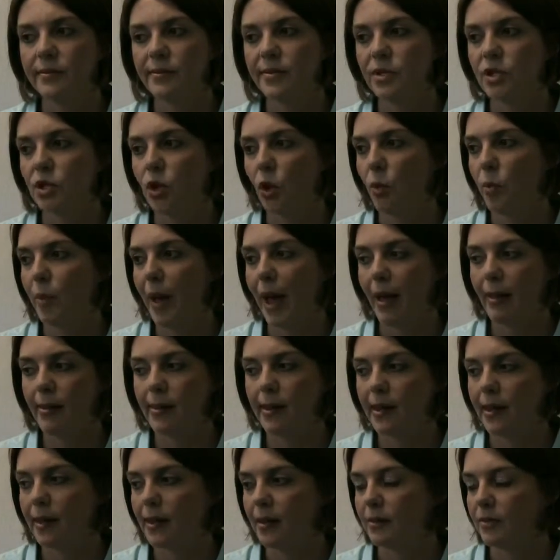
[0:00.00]
Joe
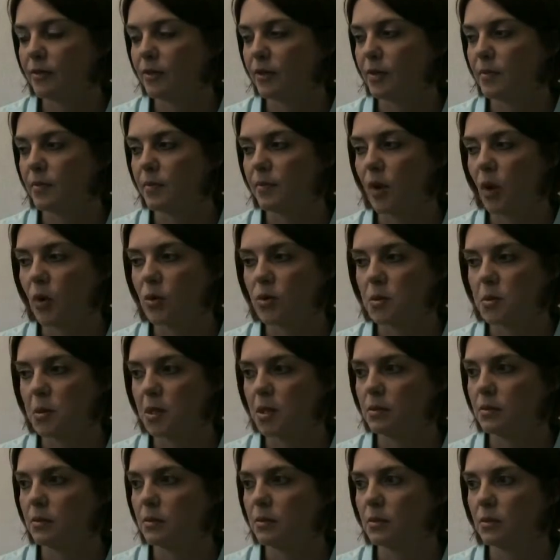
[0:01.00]
Balliot from
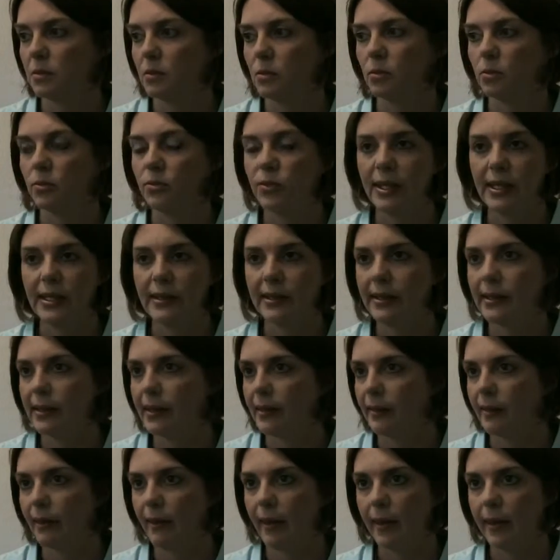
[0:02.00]
Bozeman really
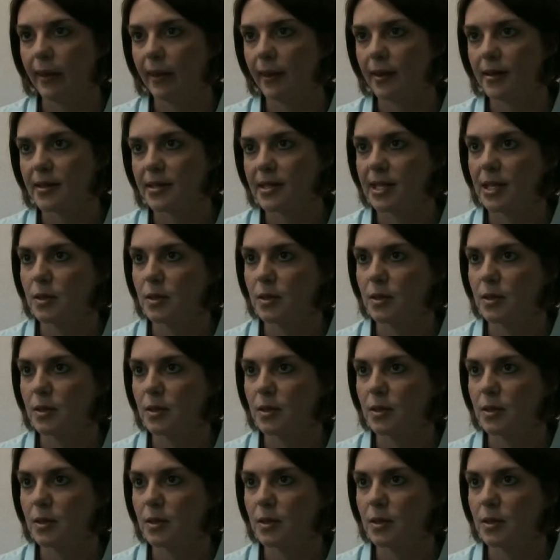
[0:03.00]
didn't like us.